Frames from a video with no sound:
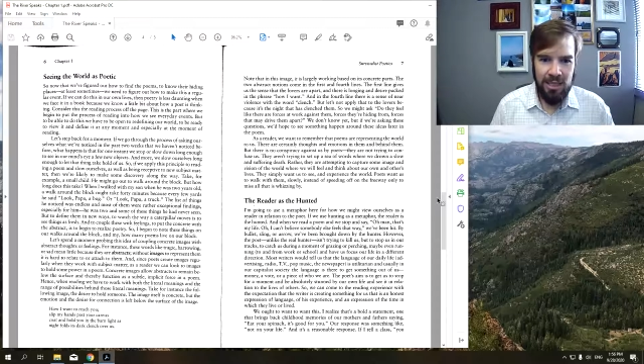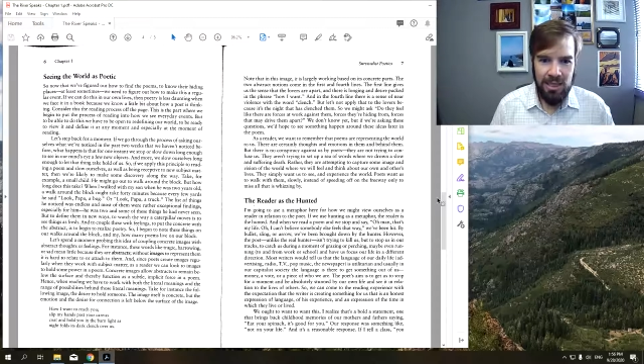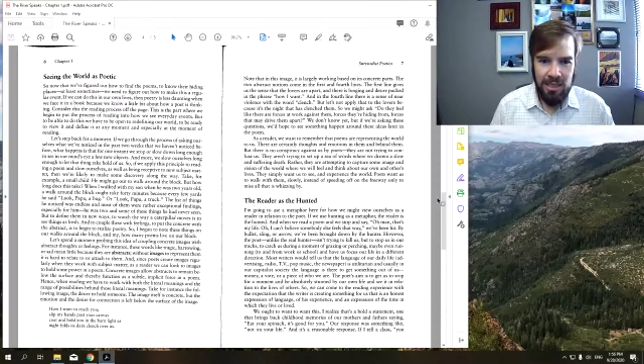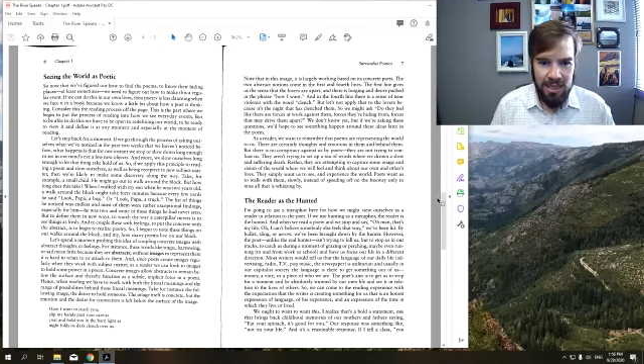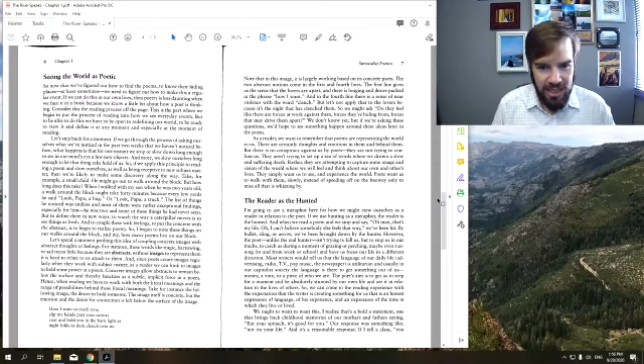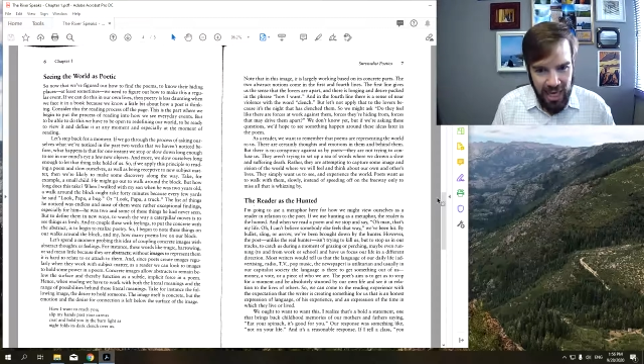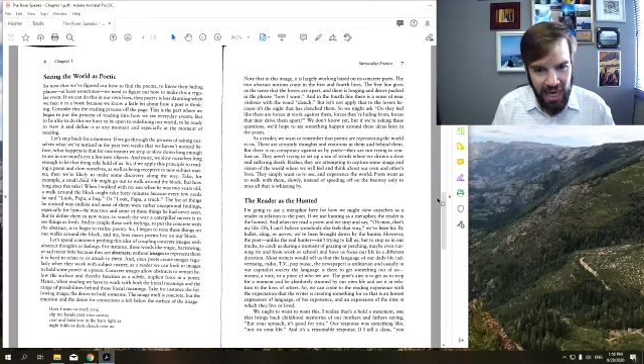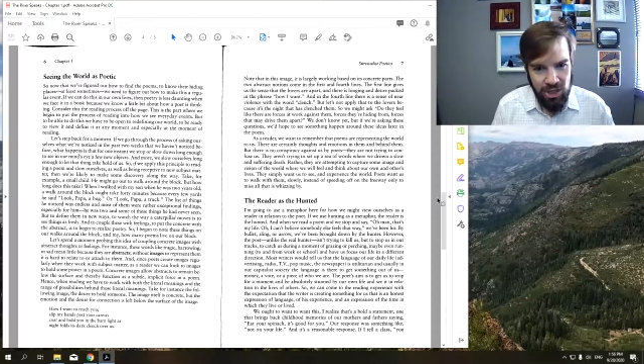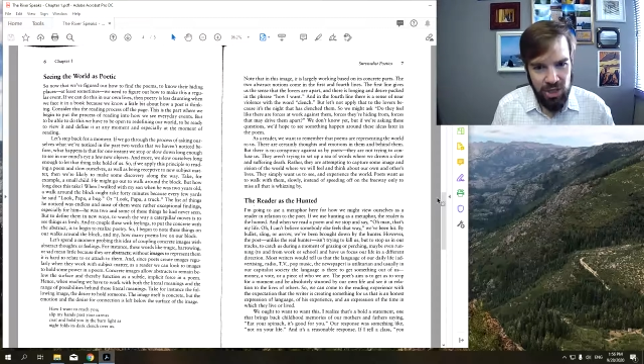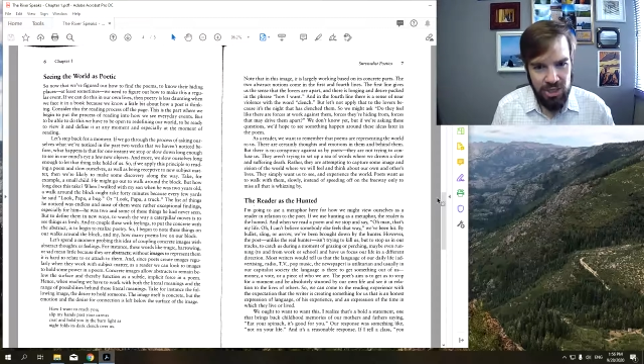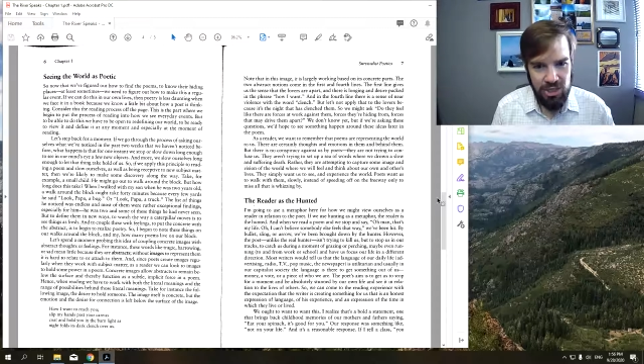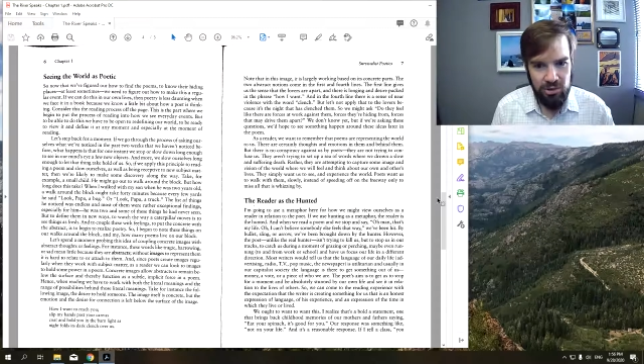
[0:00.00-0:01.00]
to catch
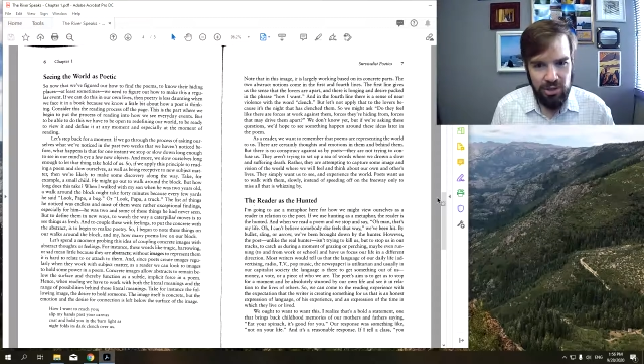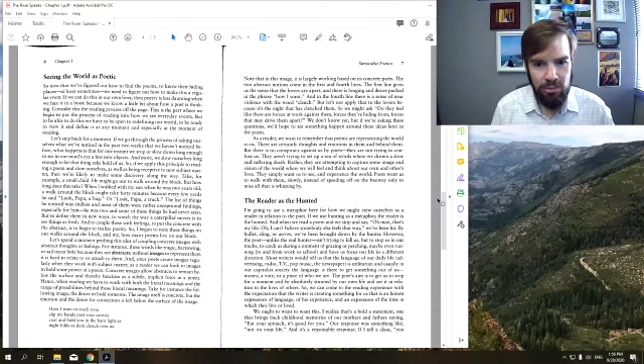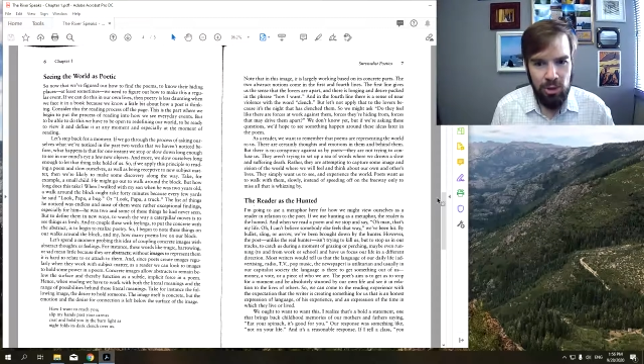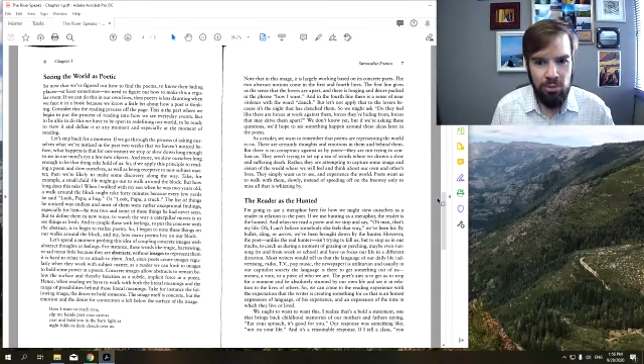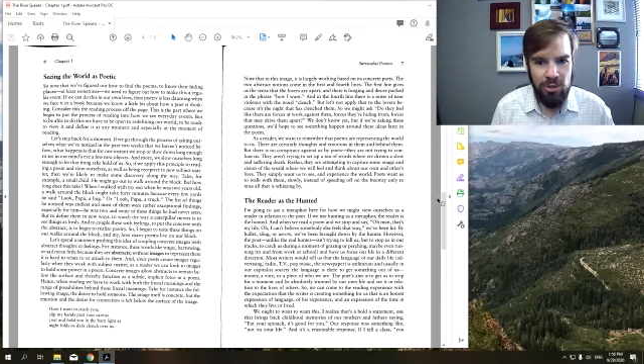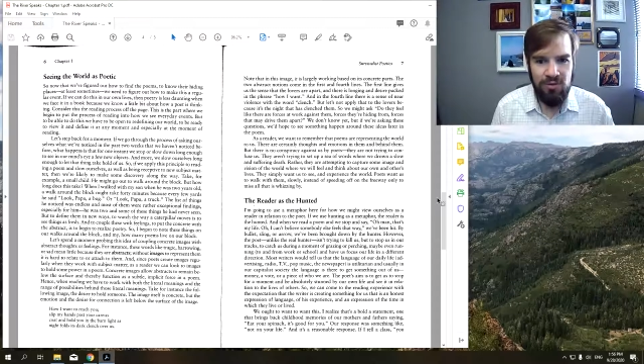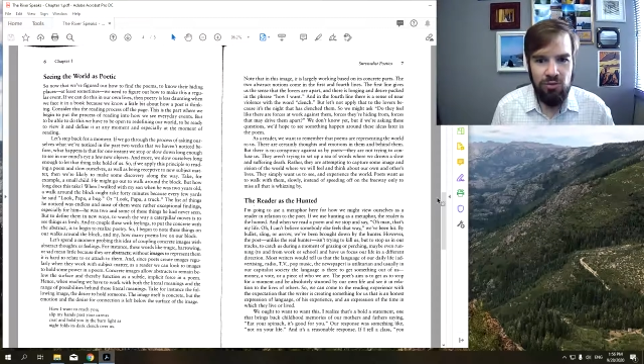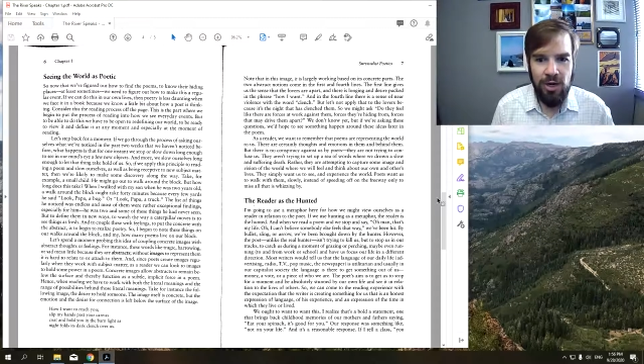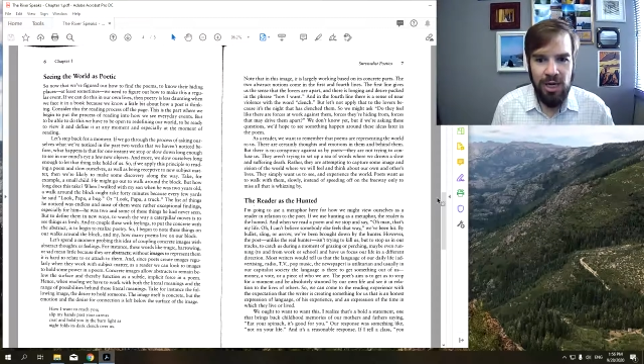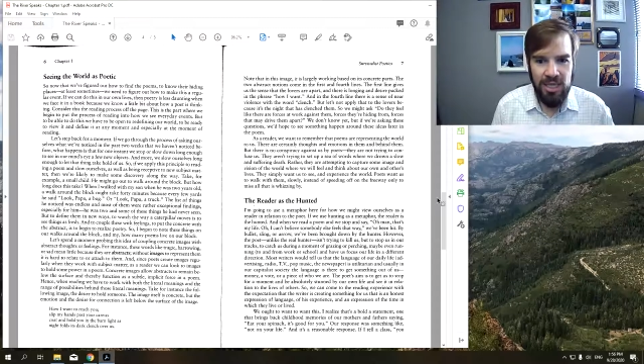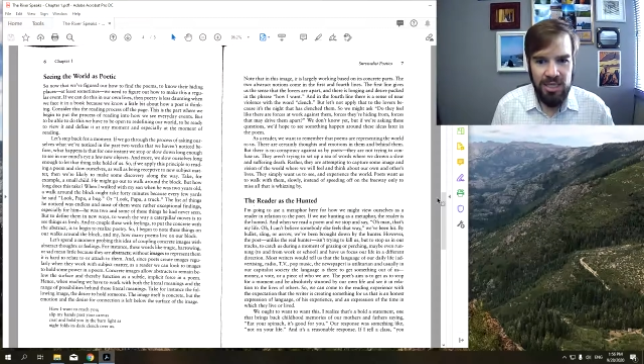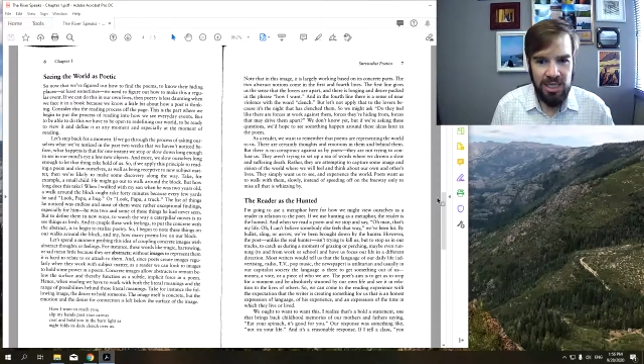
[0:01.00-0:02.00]
us during a moment of
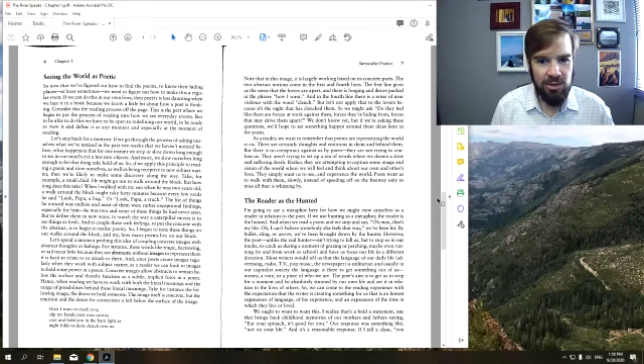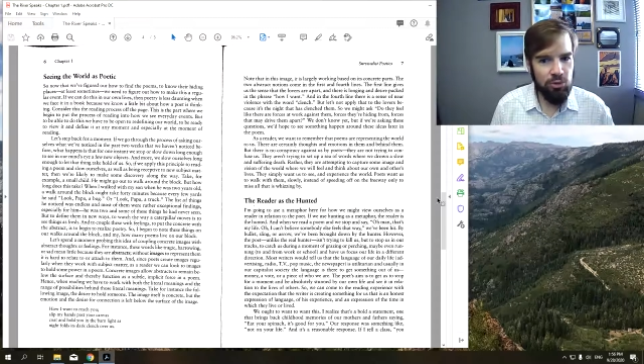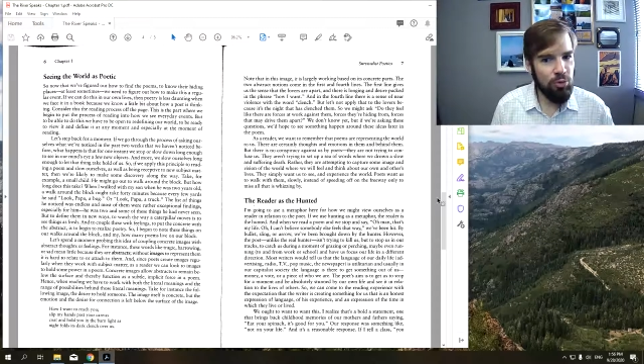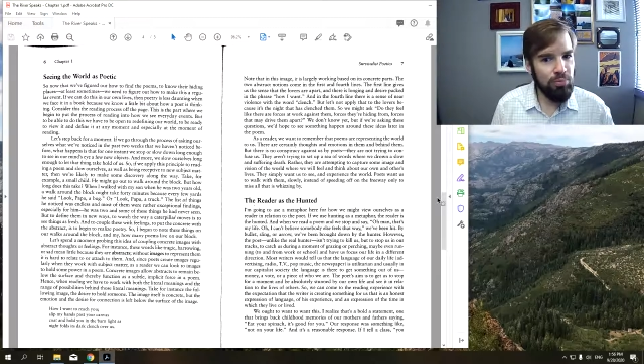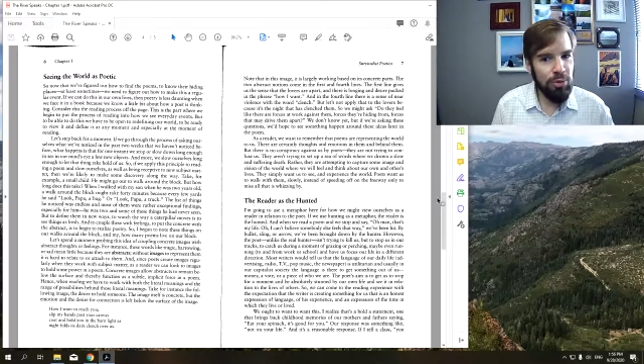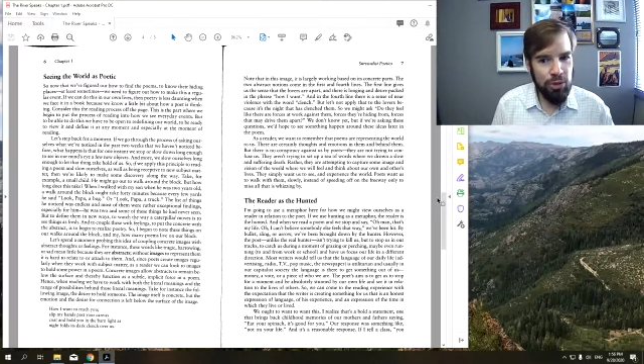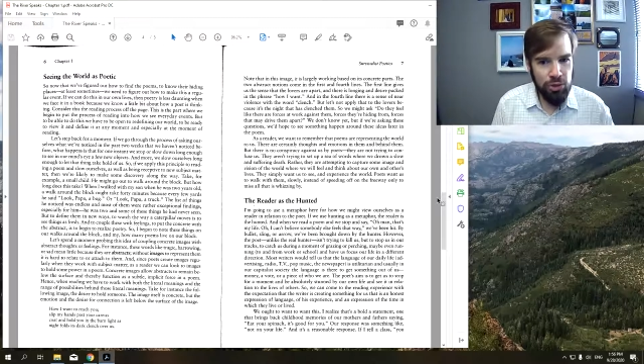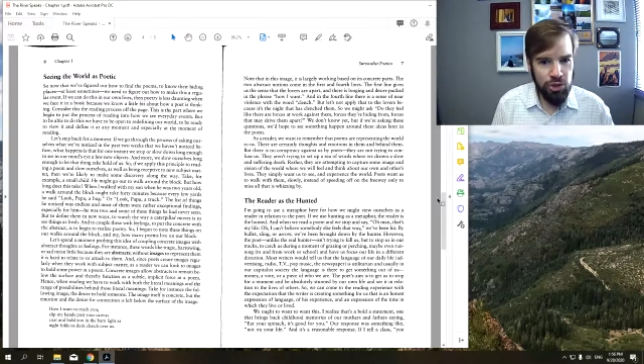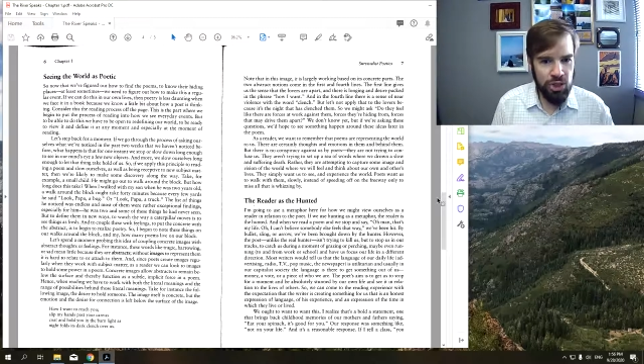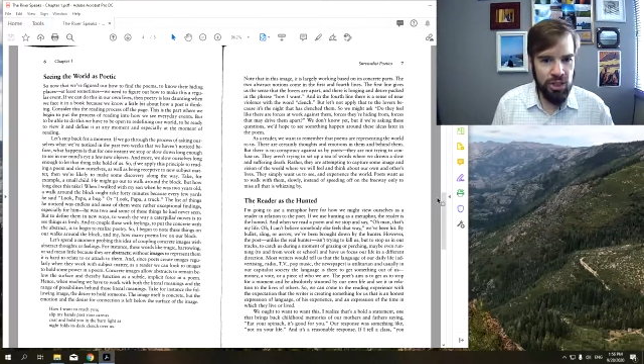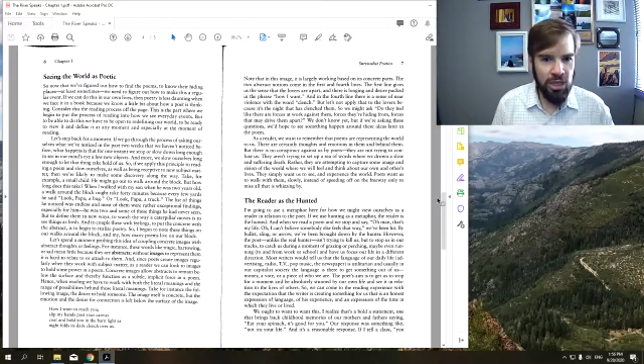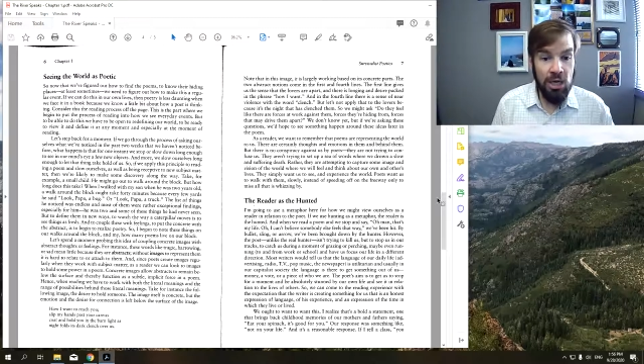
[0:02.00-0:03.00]
grazing or
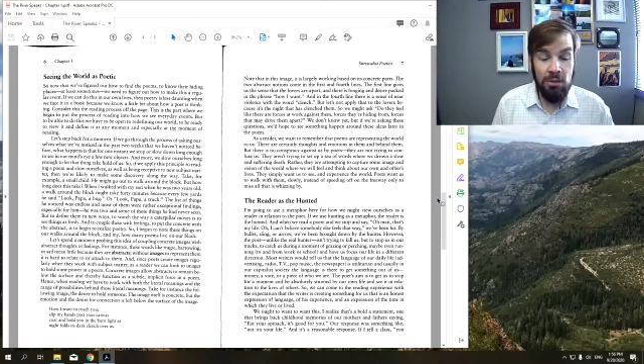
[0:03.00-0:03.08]
perching,